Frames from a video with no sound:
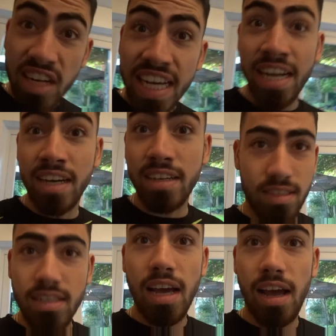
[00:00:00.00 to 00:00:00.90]
linner.
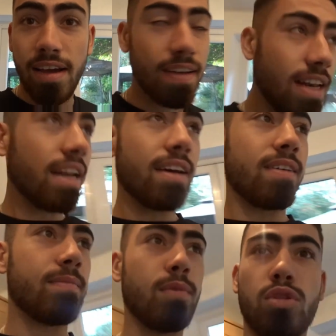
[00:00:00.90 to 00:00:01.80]
Yeah, linner
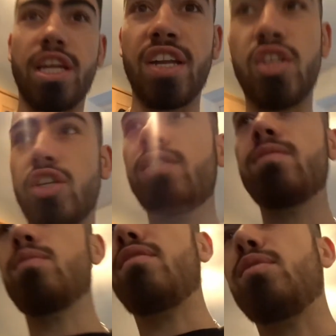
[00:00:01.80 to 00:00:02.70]
or dunch,
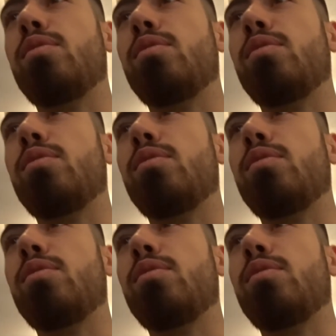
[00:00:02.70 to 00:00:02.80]
whatever you